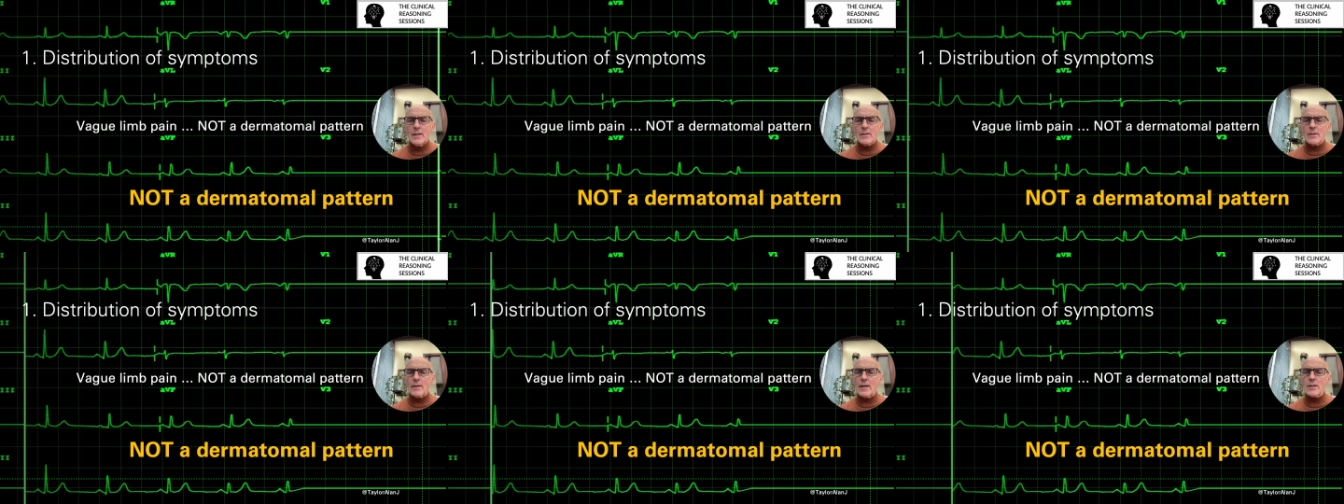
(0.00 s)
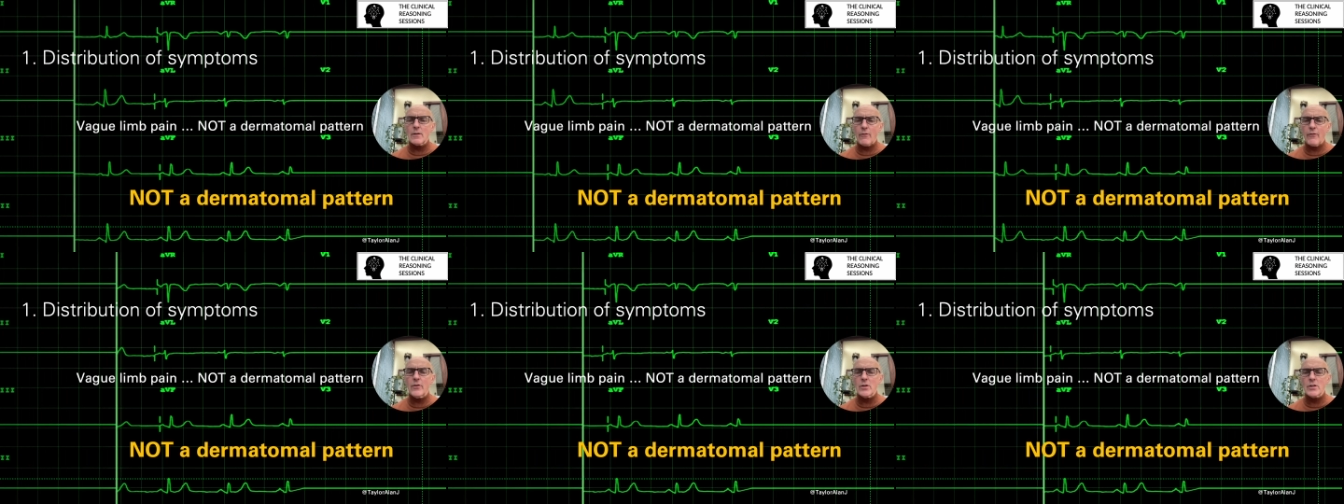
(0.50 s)
So that's the
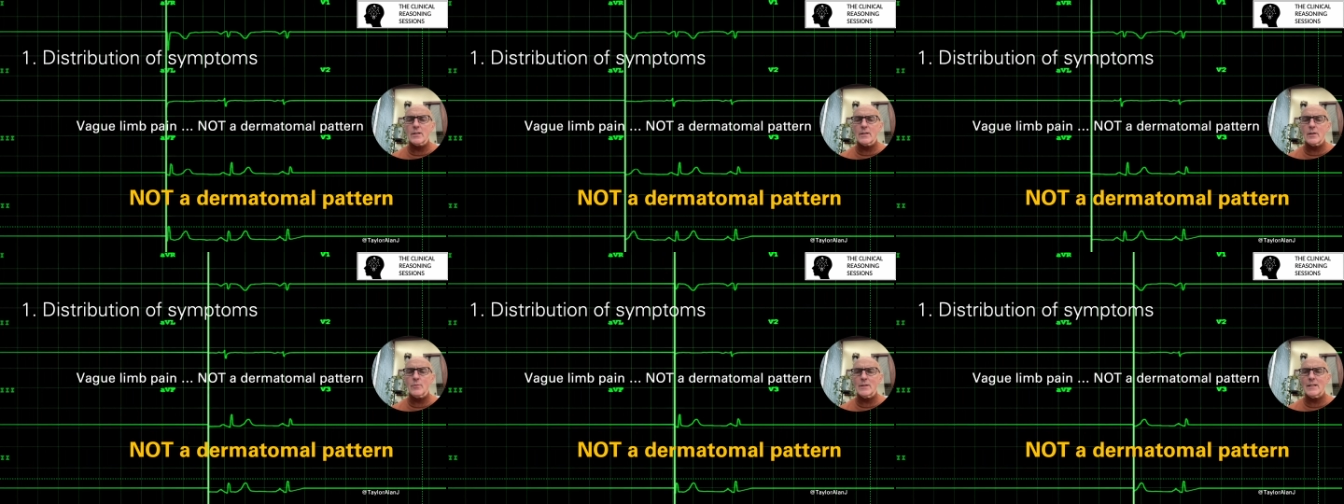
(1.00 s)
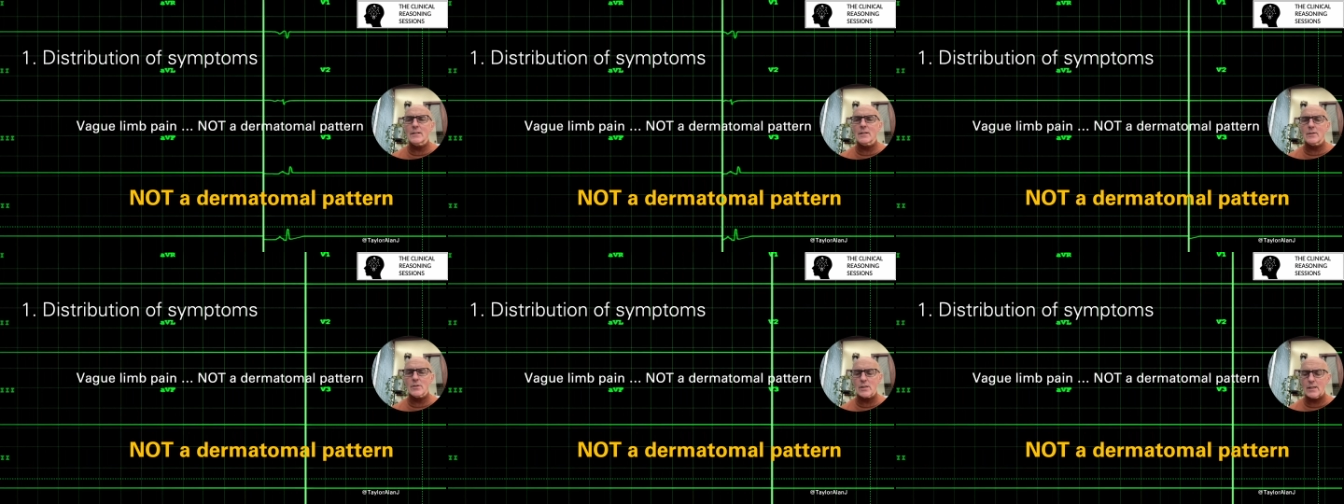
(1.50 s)
first thing that we need to
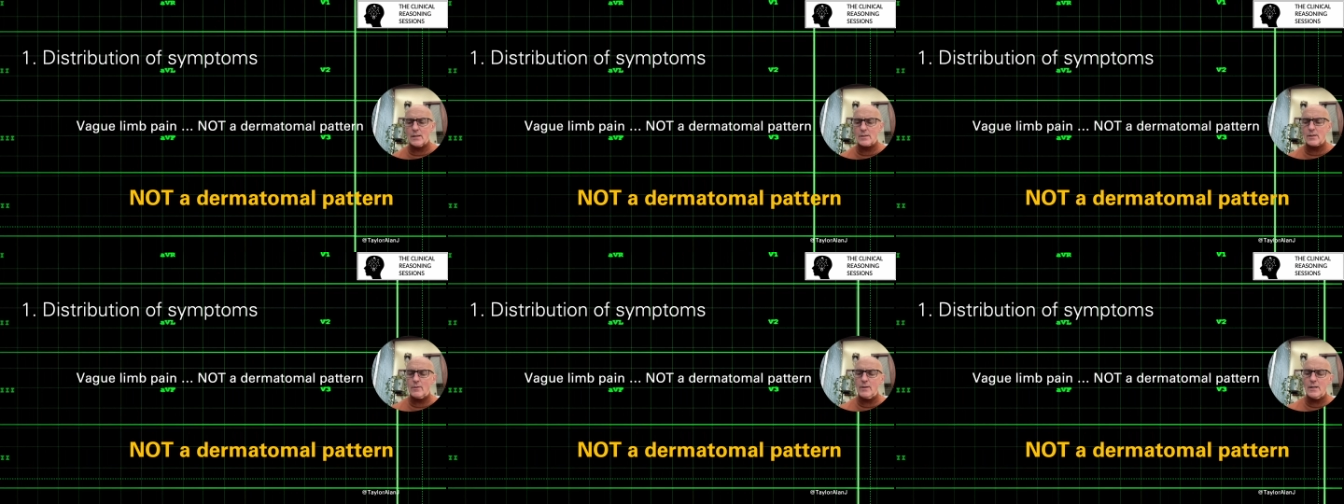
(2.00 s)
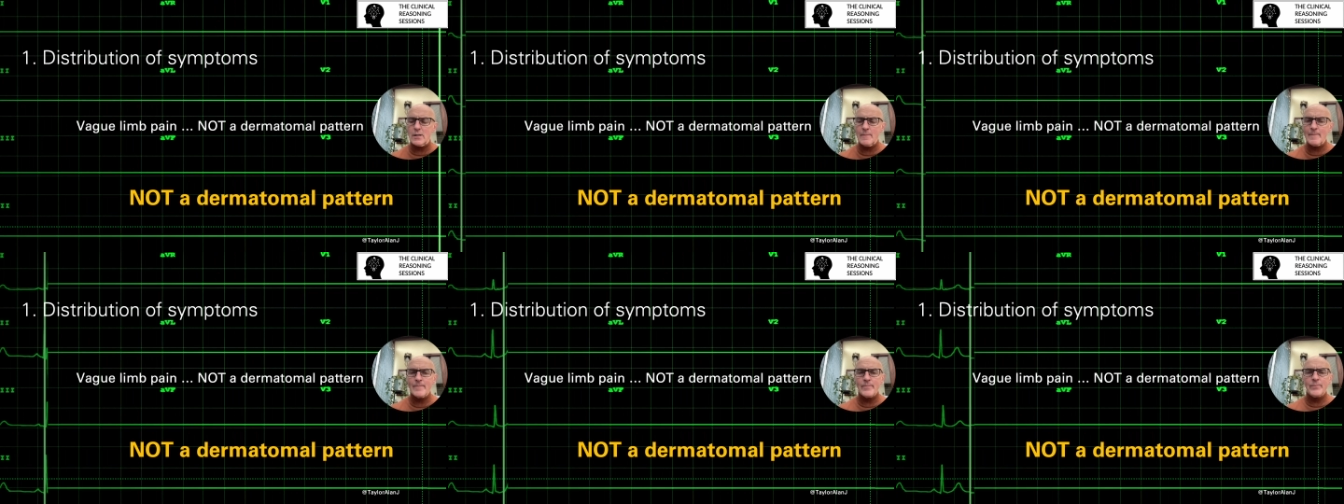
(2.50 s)
consider. So these
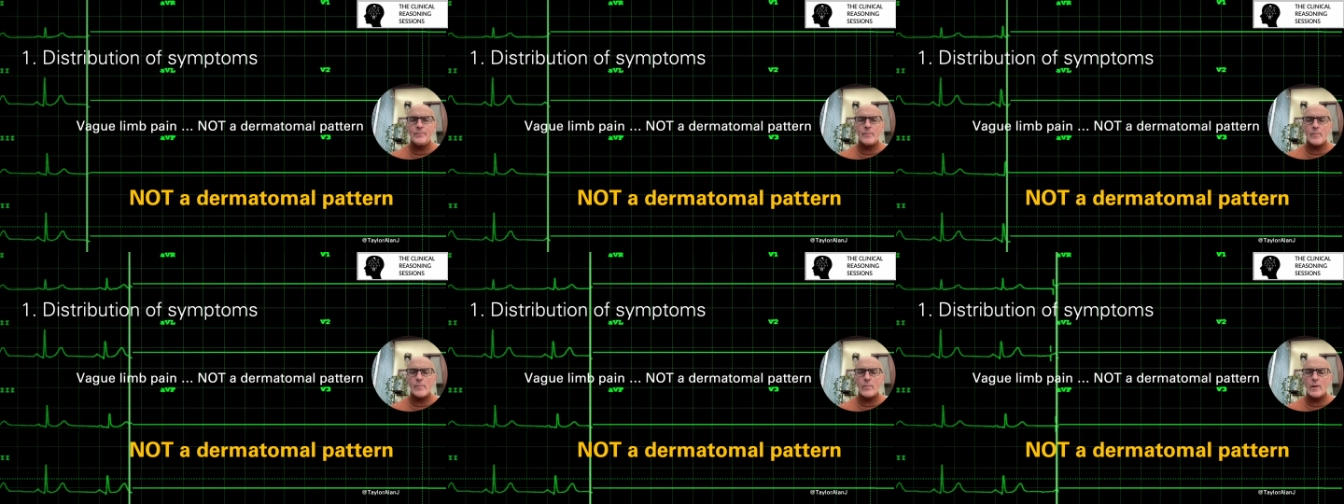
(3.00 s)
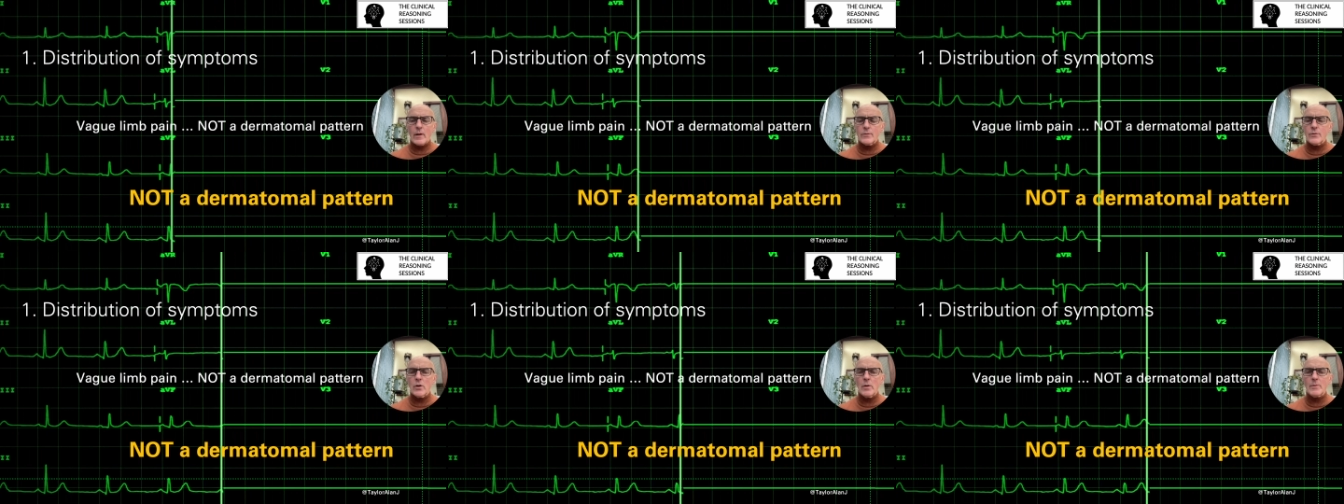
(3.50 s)

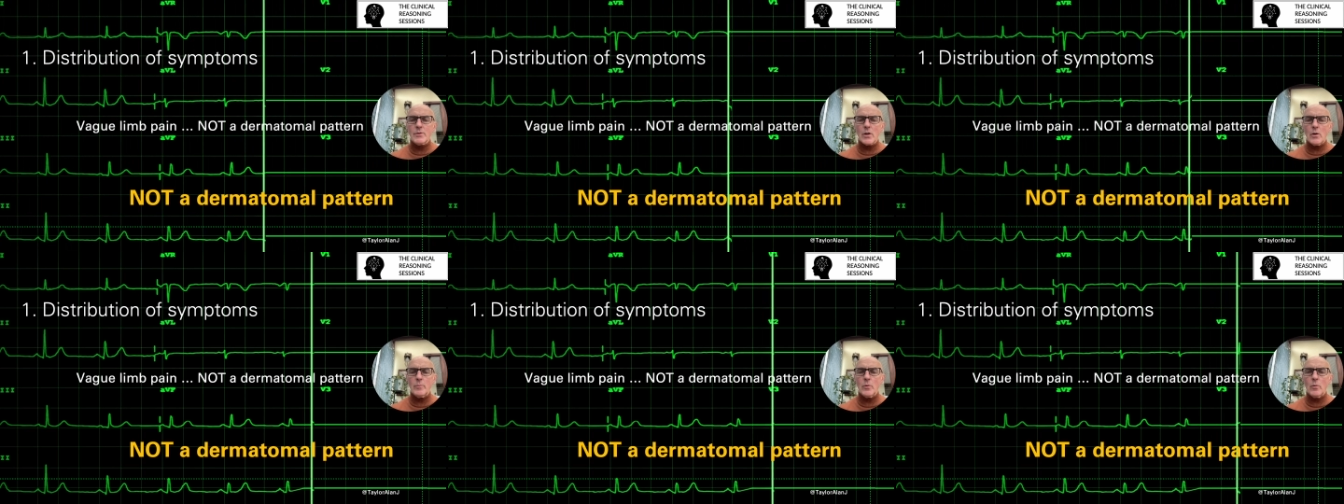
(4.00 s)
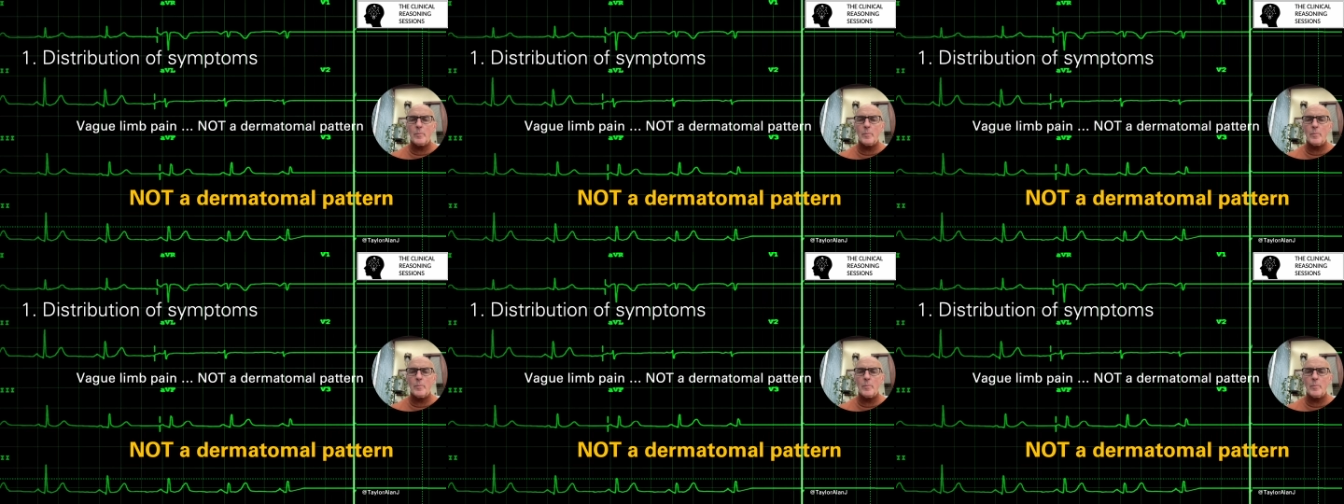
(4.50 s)
dermatomal